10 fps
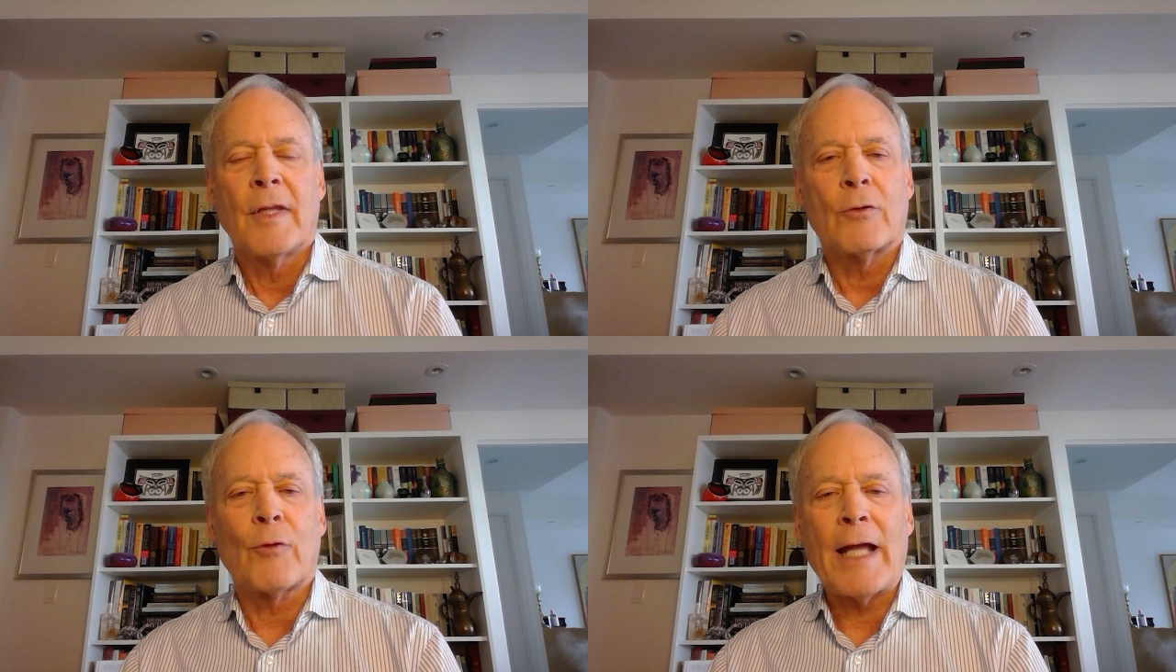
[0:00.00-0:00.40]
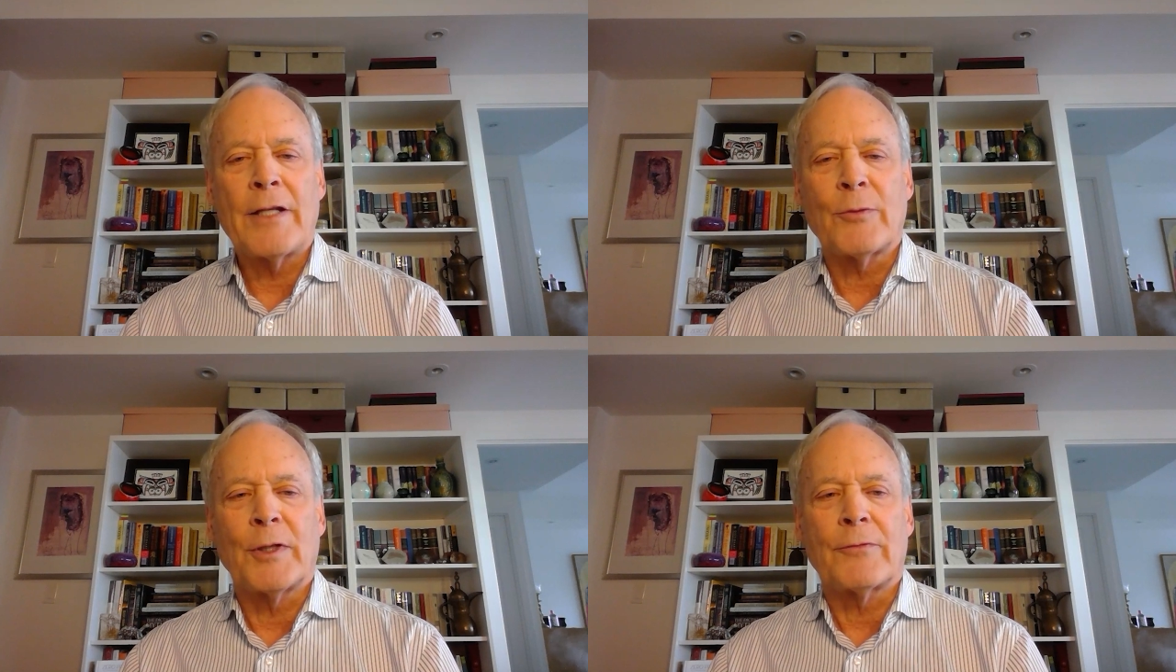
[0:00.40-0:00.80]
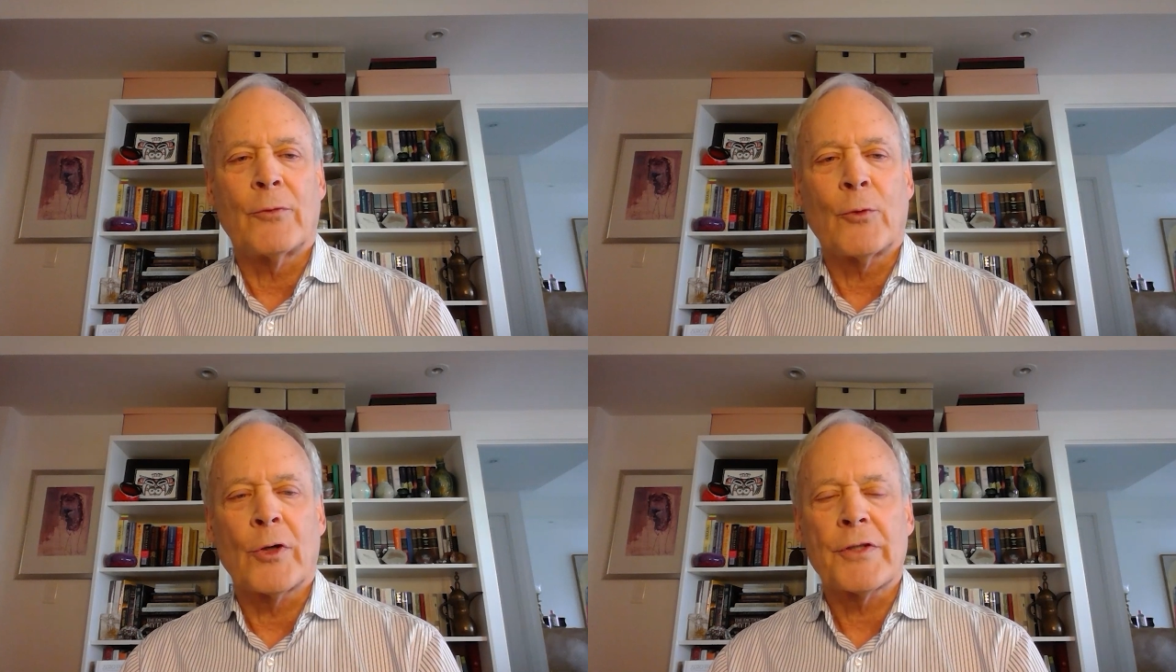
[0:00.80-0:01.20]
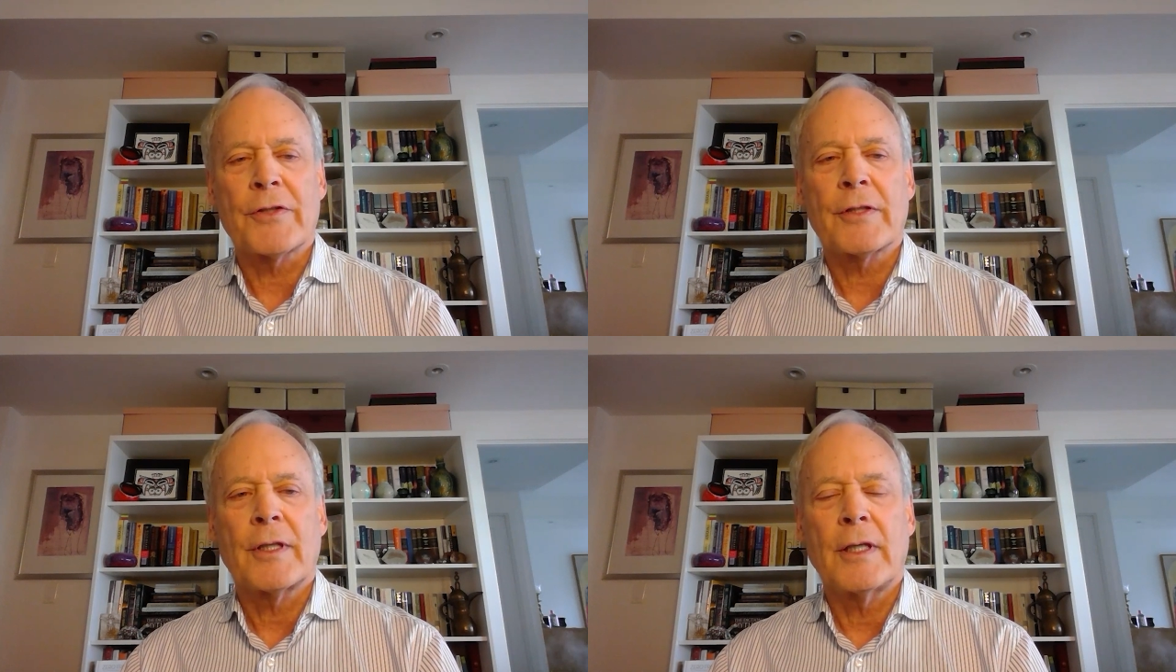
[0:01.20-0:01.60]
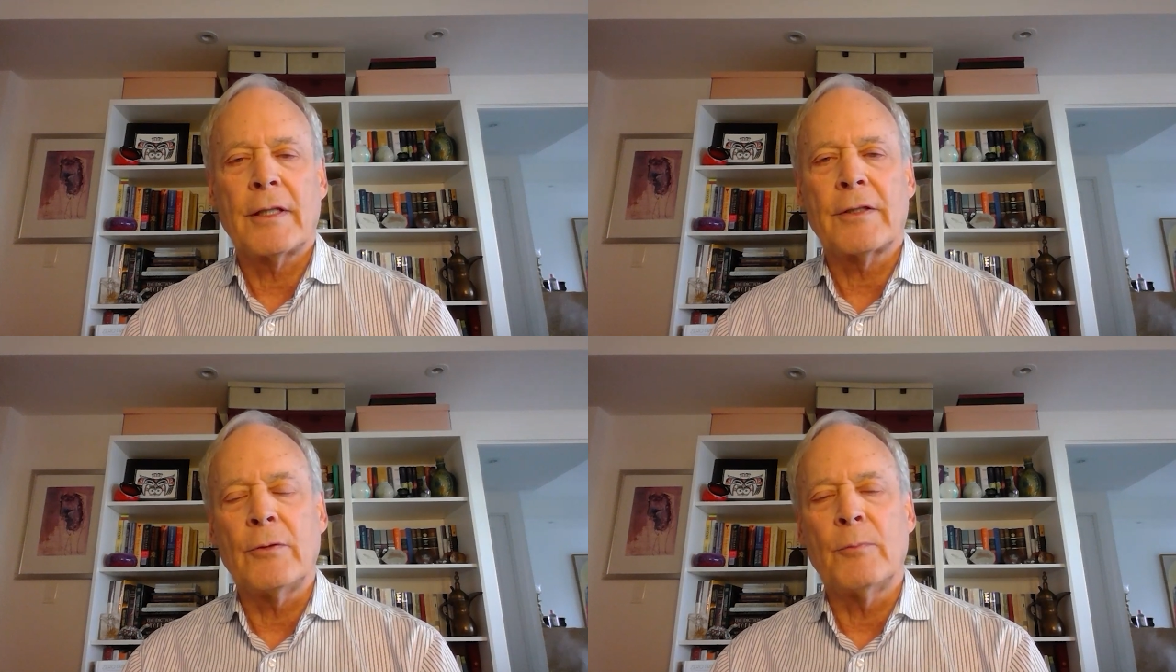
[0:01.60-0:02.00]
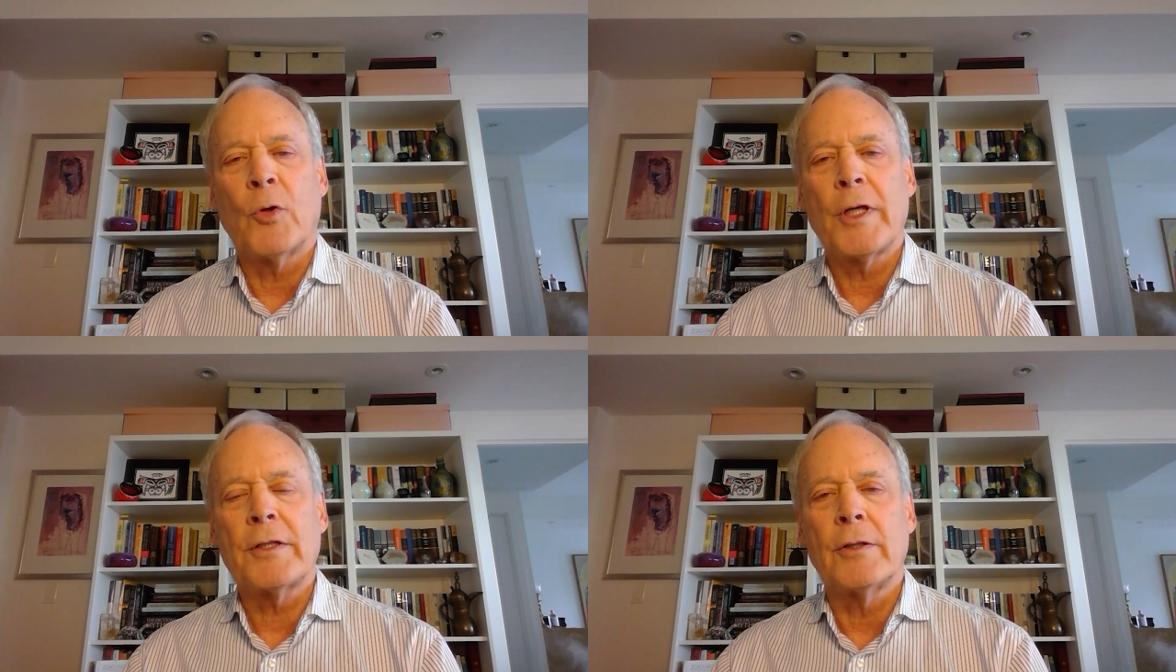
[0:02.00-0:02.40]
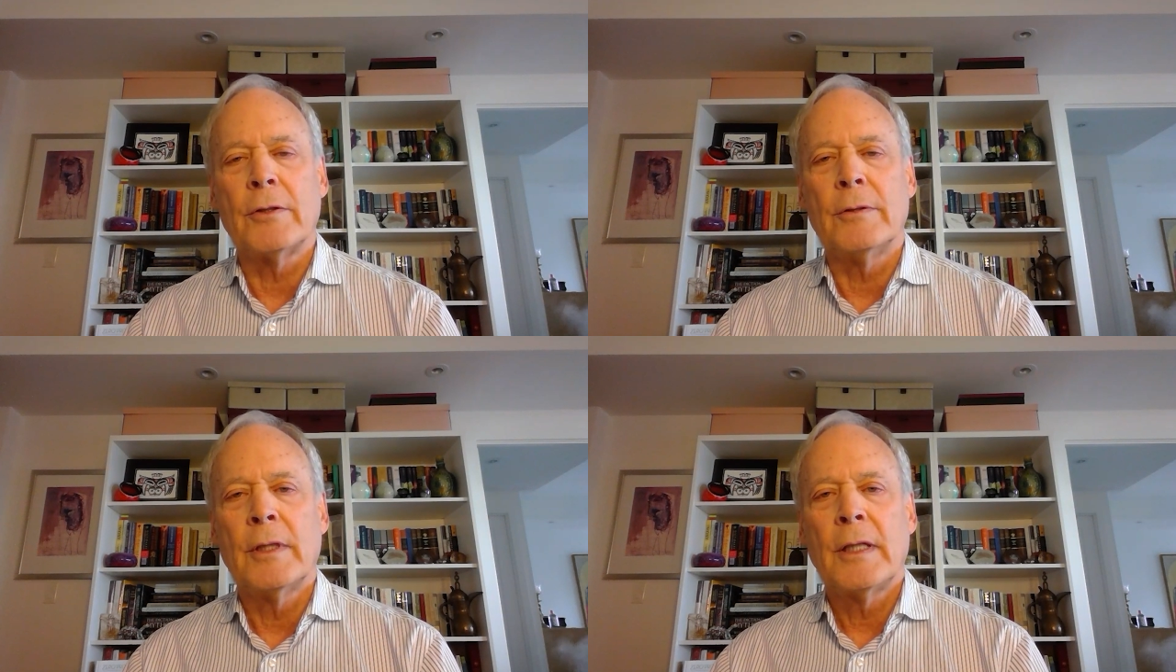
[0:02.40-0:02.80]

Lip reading: graduate force to point to,